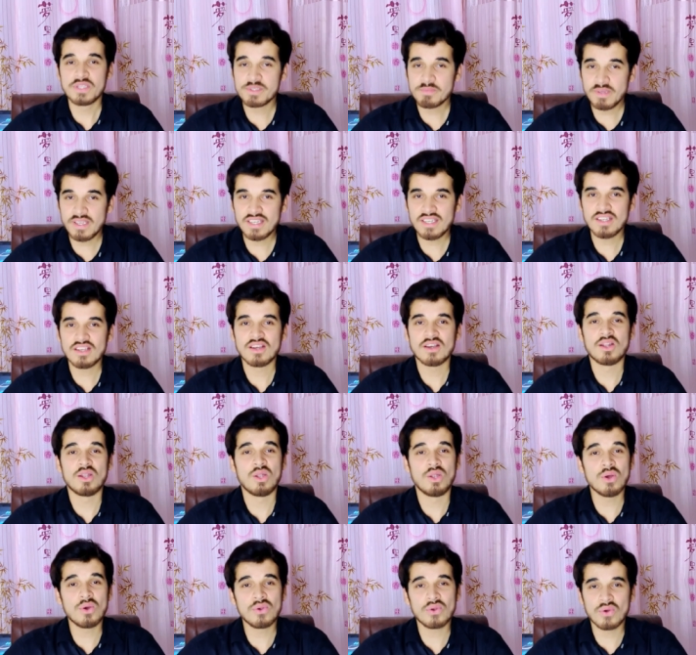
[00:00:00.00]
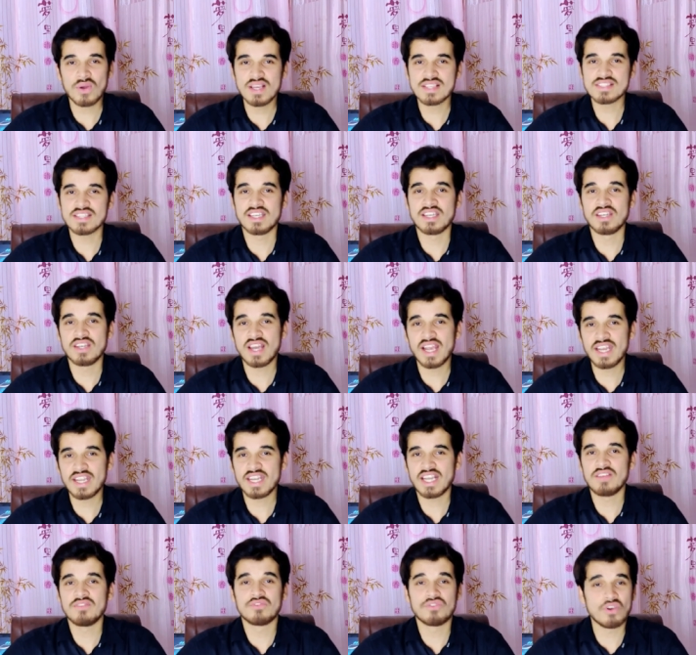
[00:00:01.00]
which means low noise in
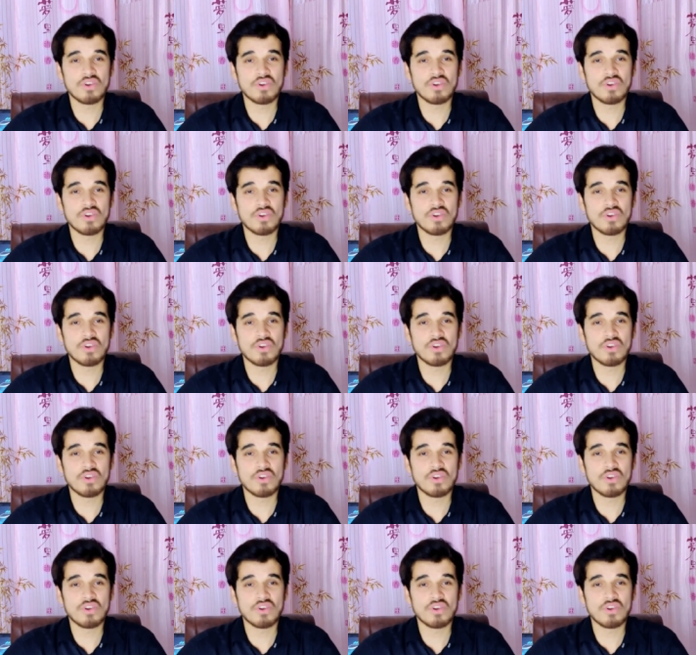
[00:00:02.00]
nighttime